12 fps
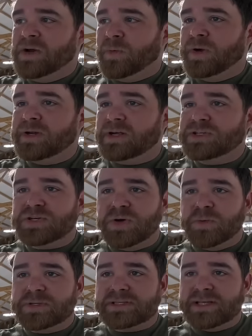Whatnot show
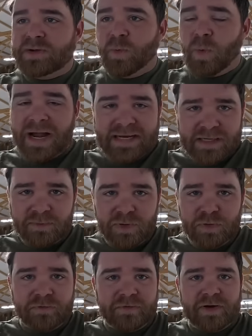was the white and
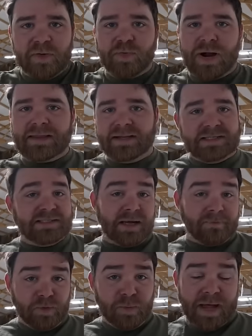blue Vera Bradley
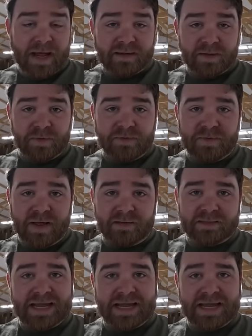duffel bag that we found.